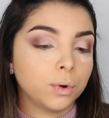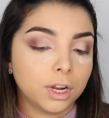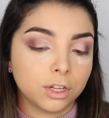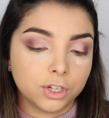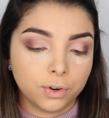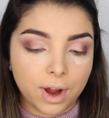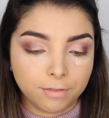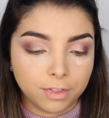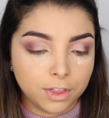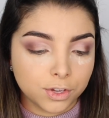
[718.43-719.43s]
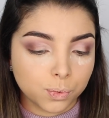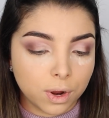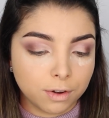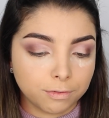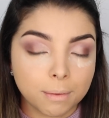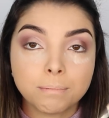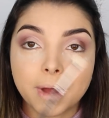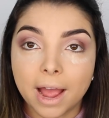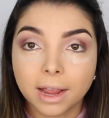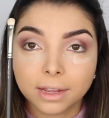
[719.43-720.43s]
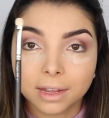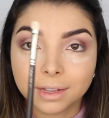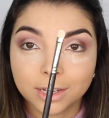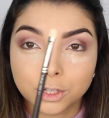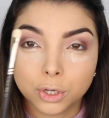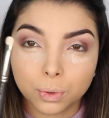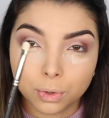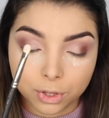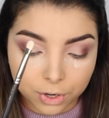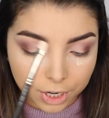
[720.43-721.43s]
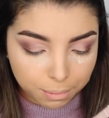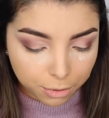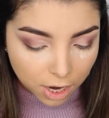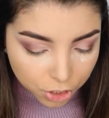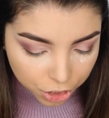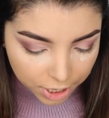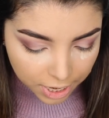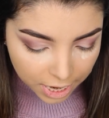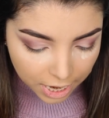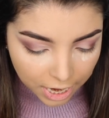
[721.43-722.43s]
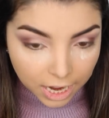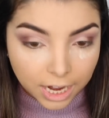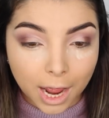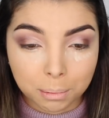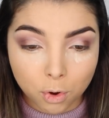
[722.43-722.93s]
going to grab this one from MAC, the 230 brush, and I'm